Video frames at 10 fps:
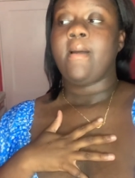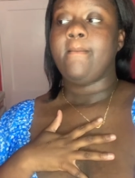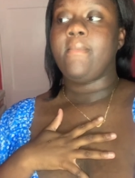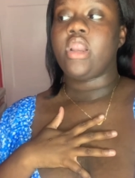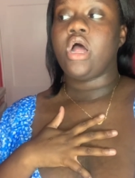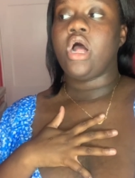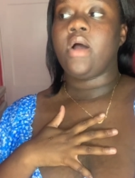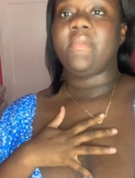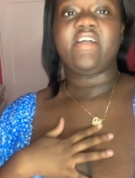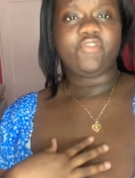But
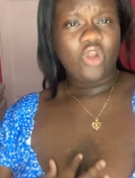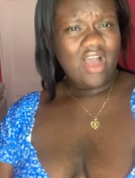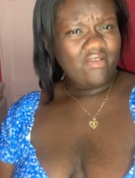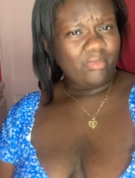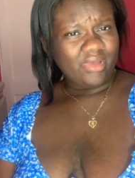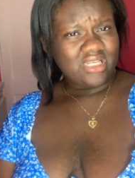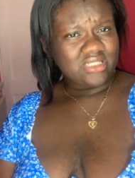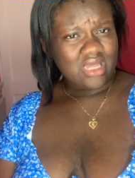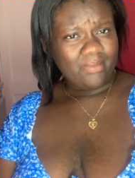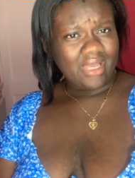um, if you don't have a big
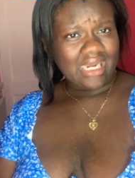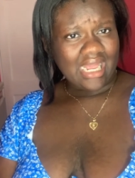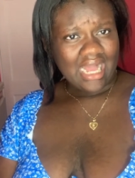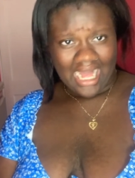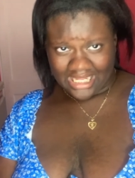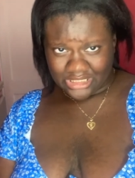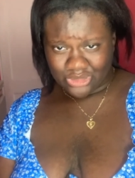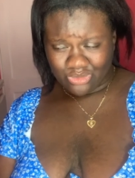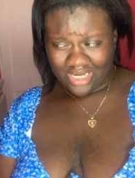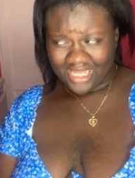stomach like I do,
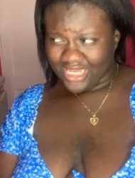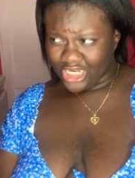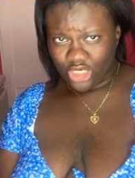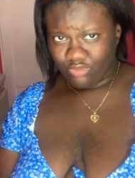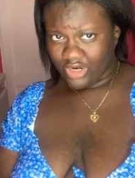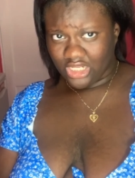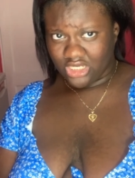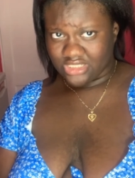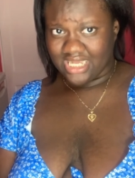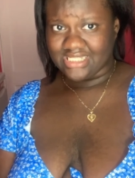like get your regular
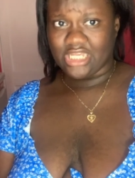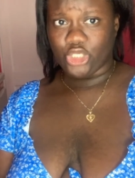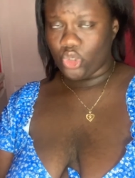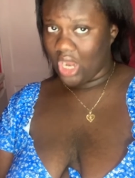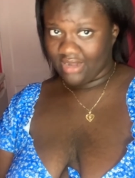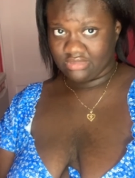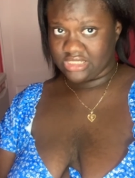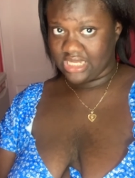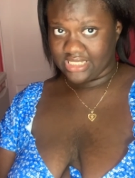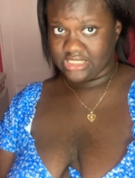size. Like you don't have to
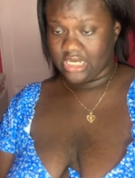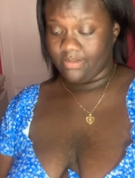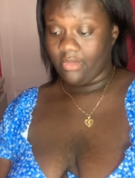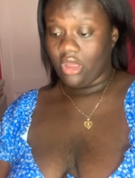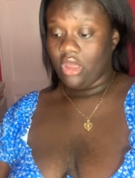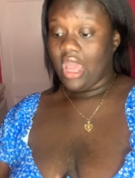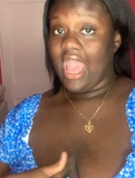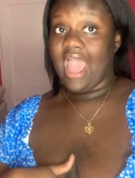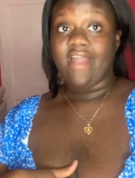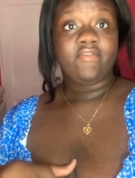size up.
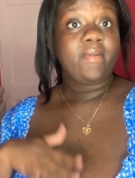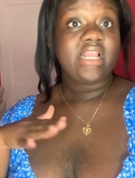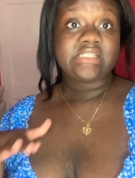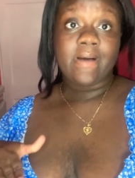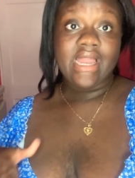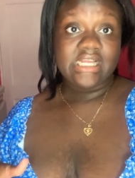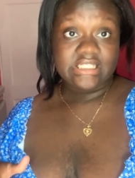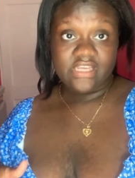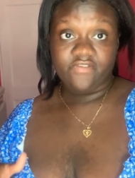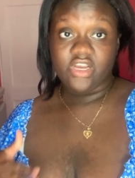Everybody's body is
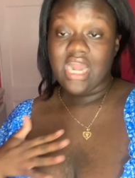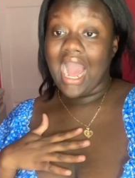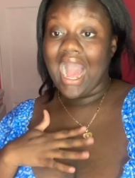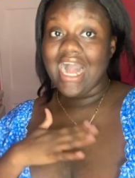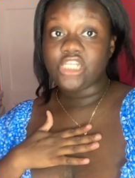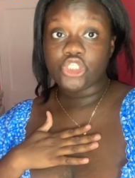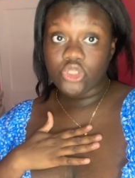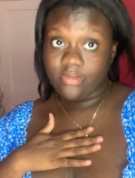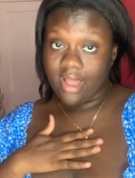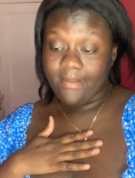different. I just
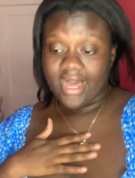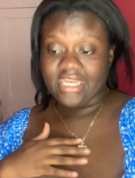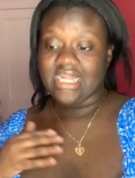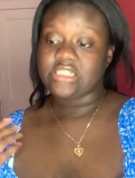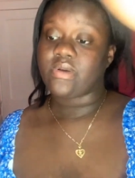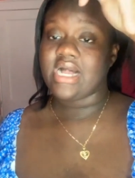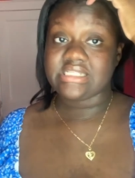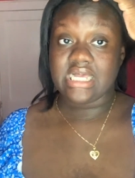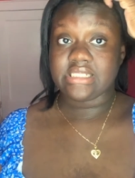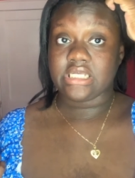know my body. That's why I
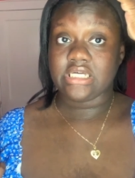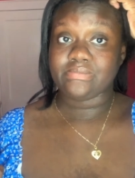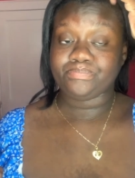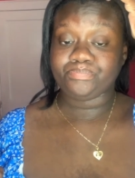size up.